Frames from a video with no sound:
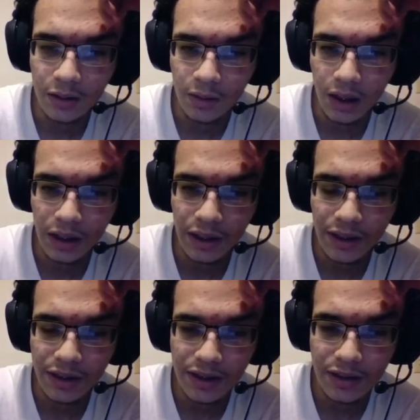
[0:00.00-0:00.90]
I like
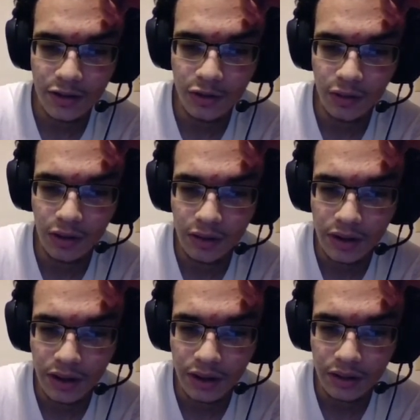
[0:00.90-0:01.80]
this duo a
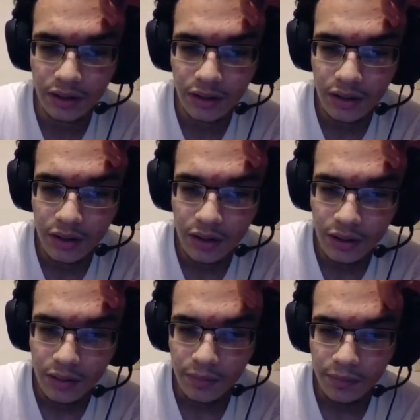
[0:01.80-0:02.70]
ton.
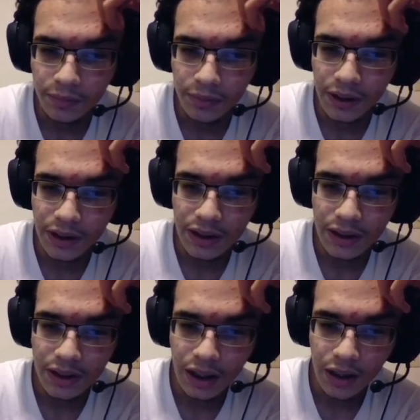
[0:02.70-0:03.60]
Brady,
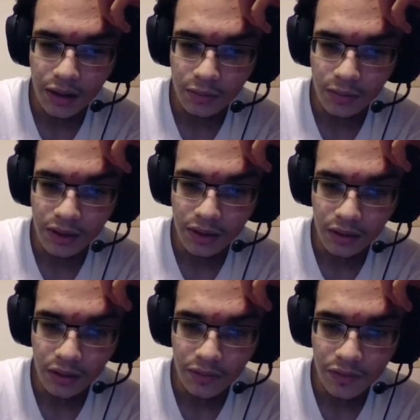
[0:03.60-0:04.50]
Godwin,
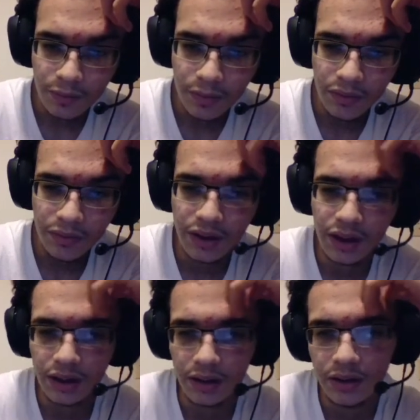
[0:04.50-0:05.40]
Irv Smith.
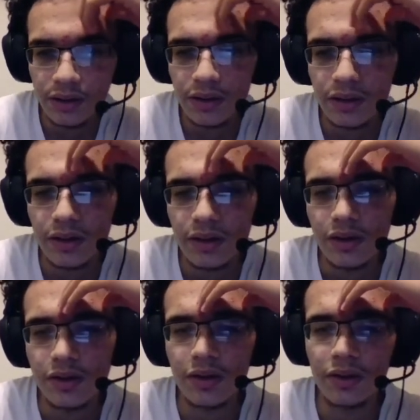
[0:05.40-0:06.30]
Yeah.
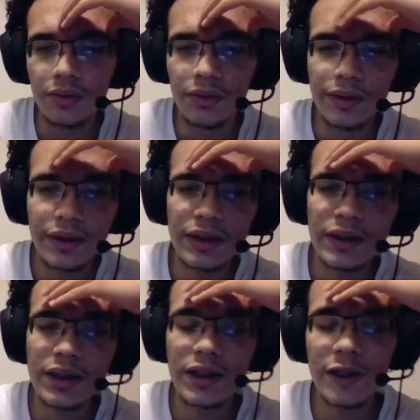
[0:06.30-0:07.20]
So
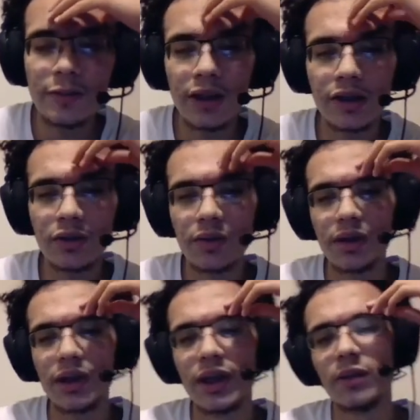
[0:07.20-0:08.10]
this is my tournament
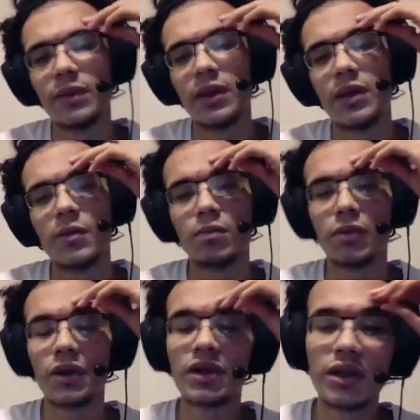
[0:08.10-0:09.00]
lineup.
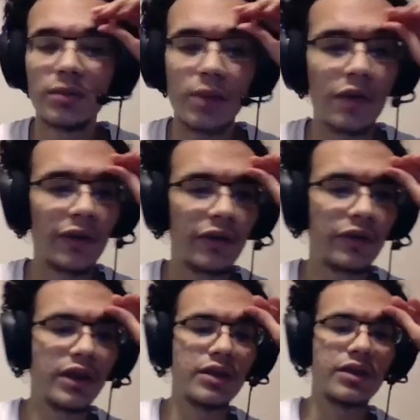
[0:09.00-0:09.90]
Personally, my favorite is the